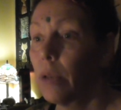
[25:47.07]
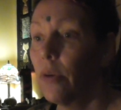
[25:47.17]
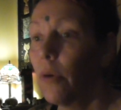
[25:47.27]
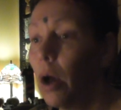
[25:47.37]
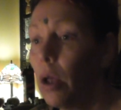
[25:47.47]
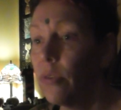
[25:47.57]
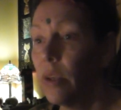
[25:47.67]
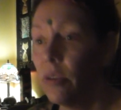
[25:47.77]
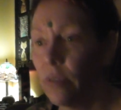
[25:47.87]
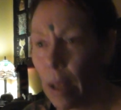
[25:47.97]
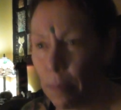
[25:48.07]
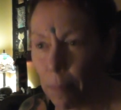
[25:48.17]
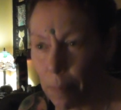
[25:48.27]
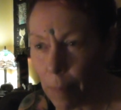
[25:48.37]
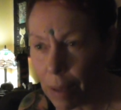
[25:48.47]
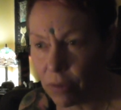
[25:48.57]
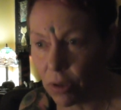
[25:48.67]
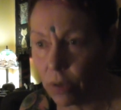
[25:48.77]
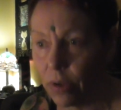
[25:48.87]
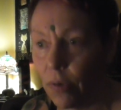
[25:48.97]
there are things that
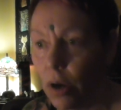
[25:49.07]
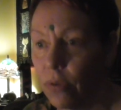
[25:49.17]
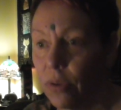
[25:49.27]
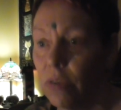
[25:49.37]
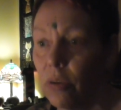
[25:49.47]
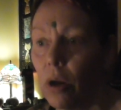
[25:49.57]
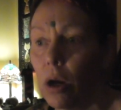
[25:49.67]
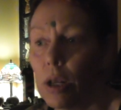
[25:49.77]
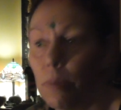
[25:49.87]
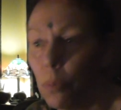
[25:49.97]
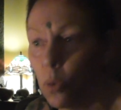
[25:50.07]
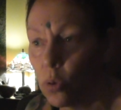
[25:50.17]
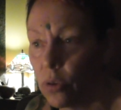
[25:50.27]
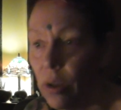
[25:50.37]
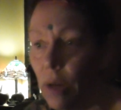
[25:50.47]
matter, there are things that are important,